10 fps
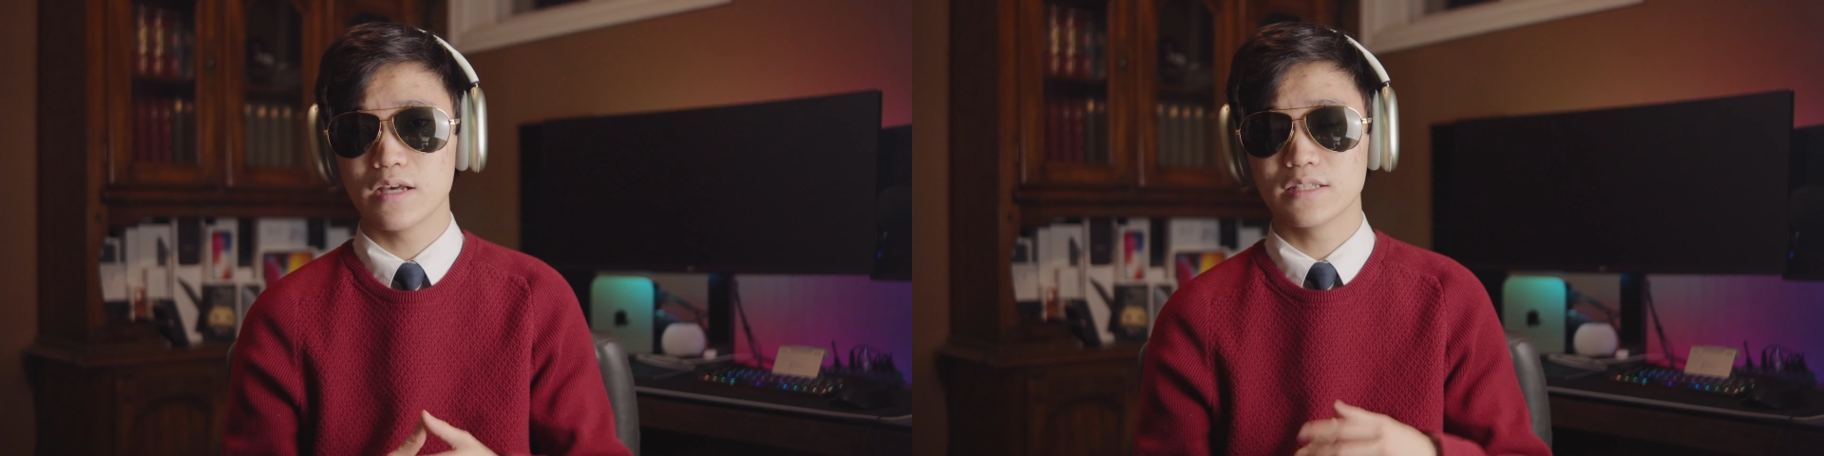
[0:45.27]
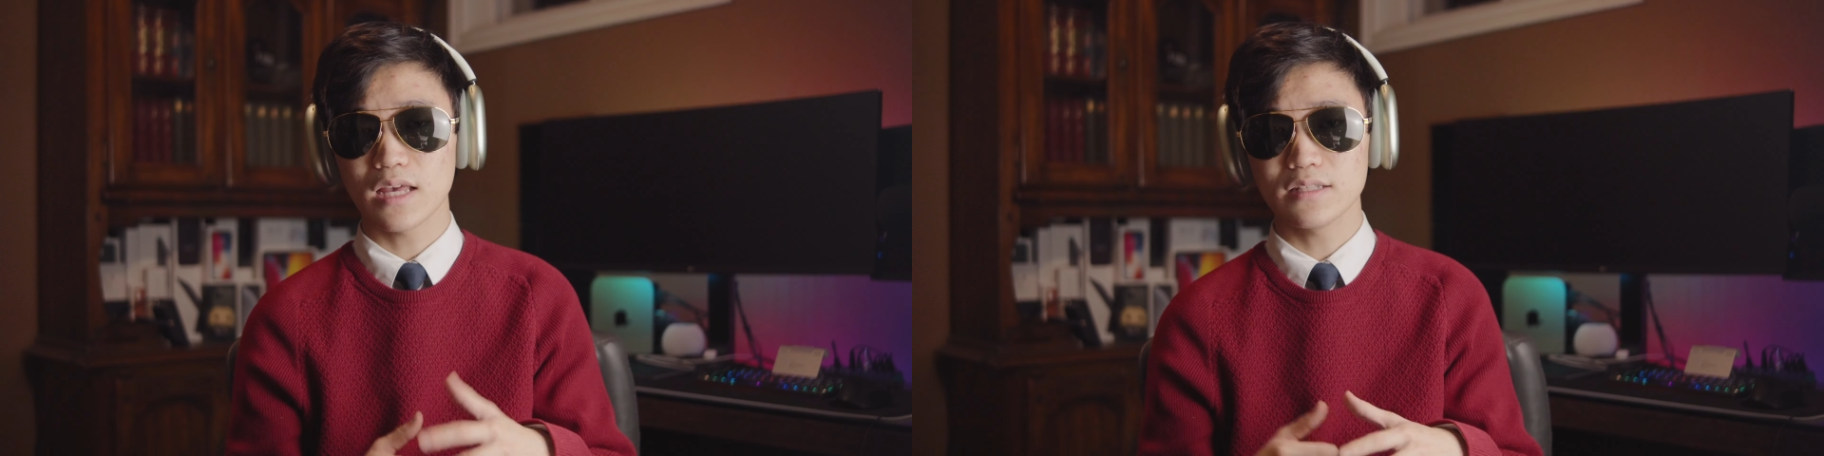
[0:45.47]

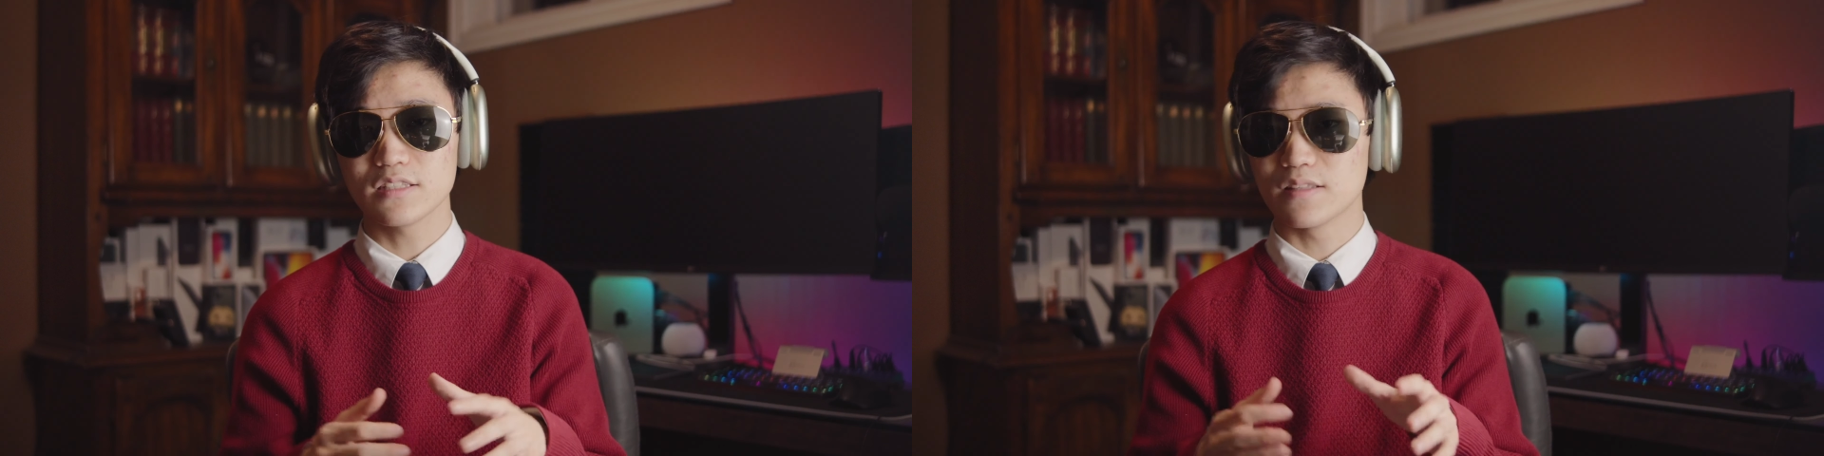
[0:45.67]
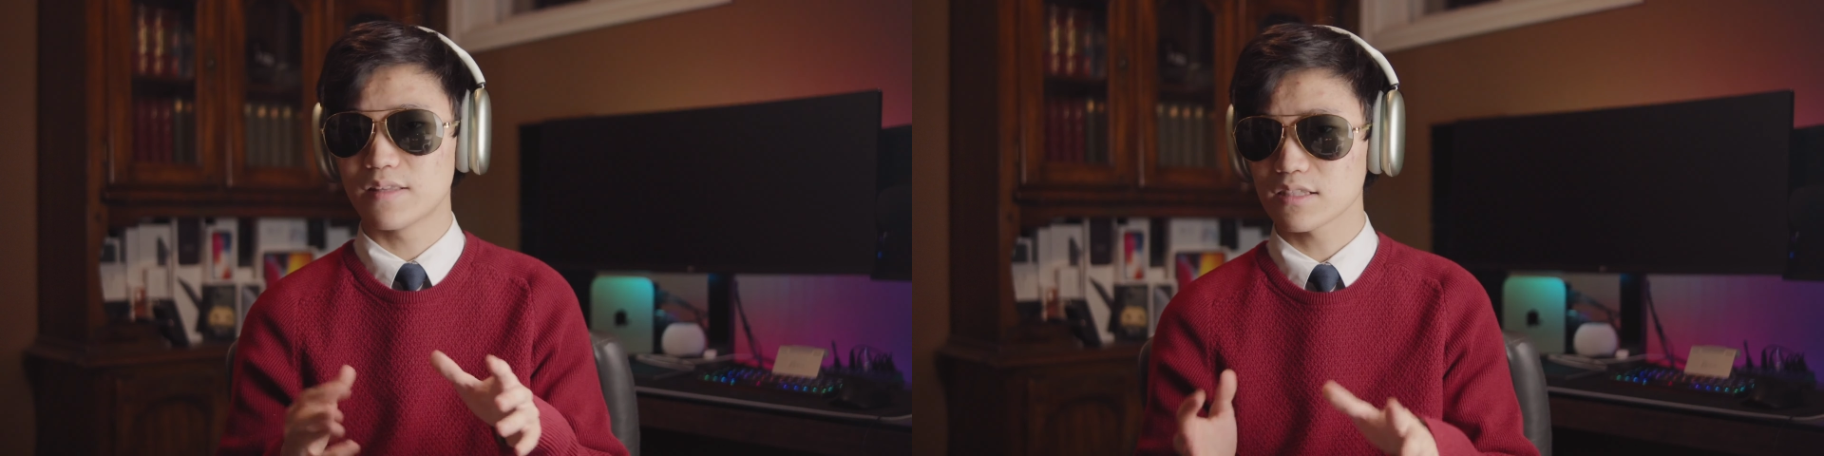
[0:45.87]
since it's
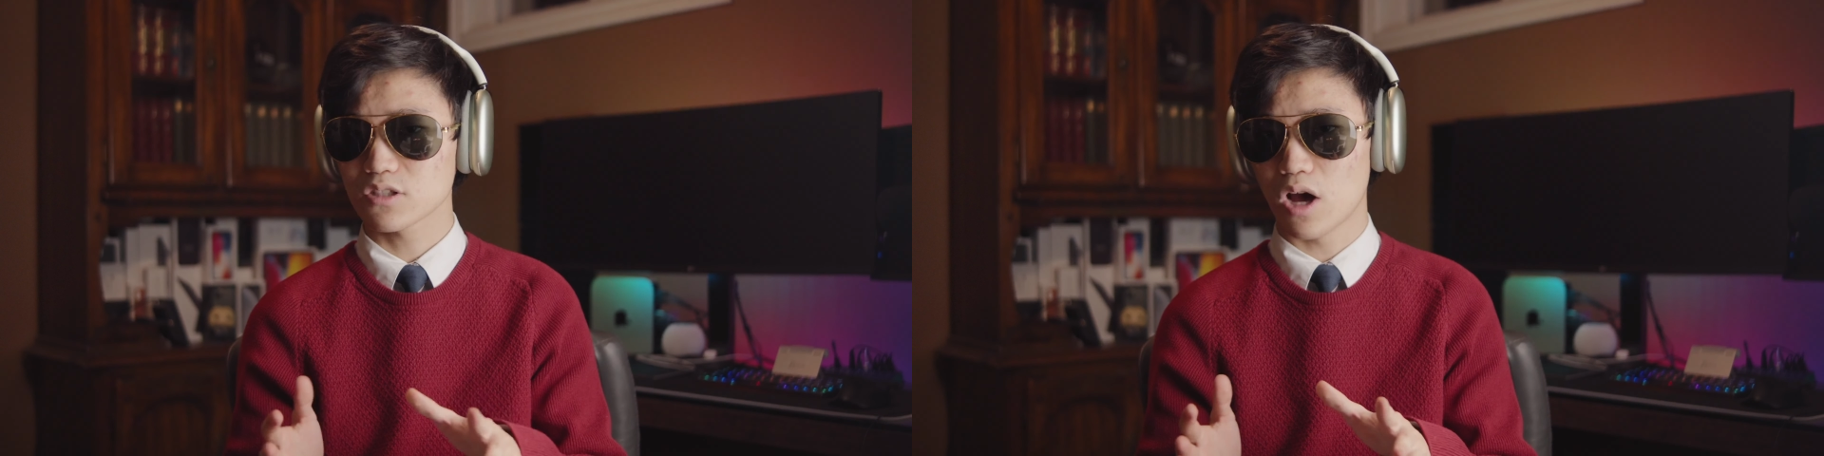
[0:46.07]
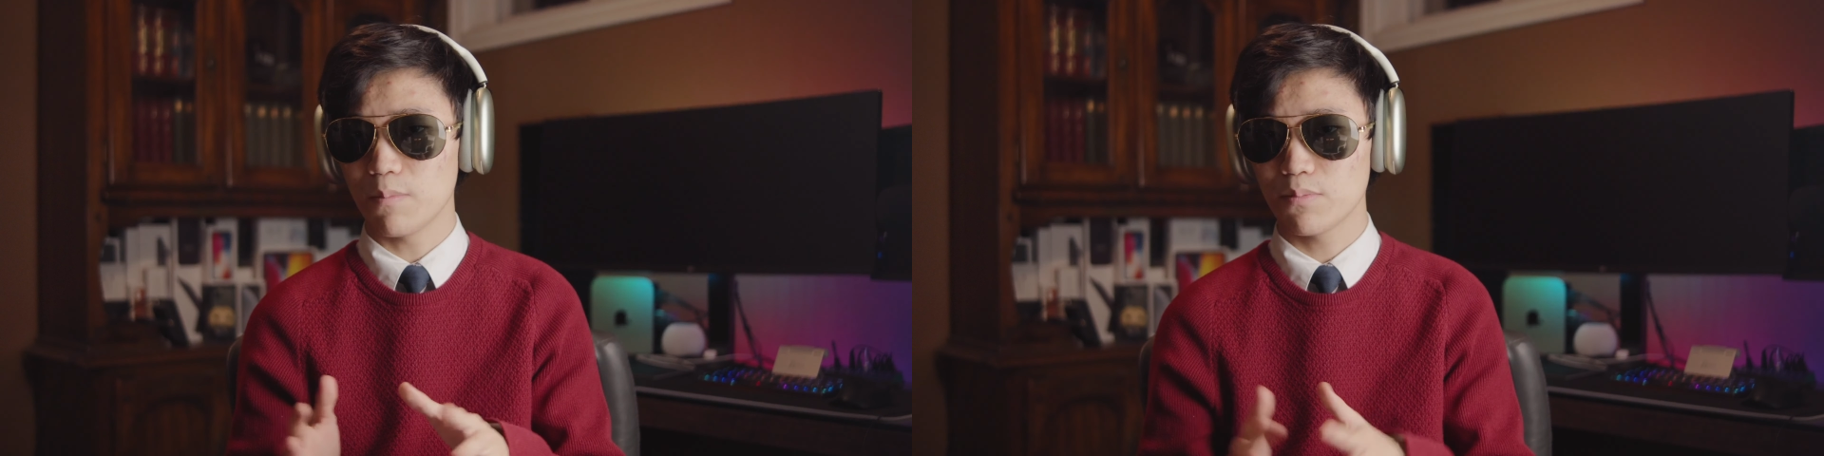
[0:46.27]
a
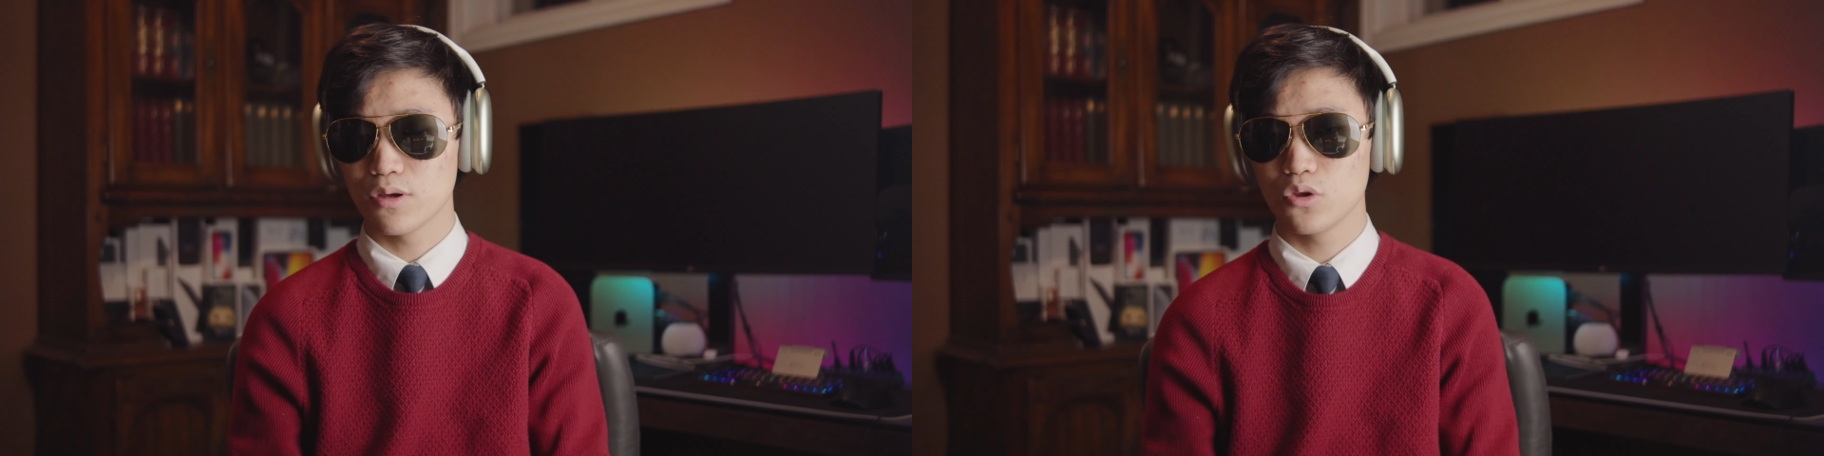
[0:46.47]
desktop,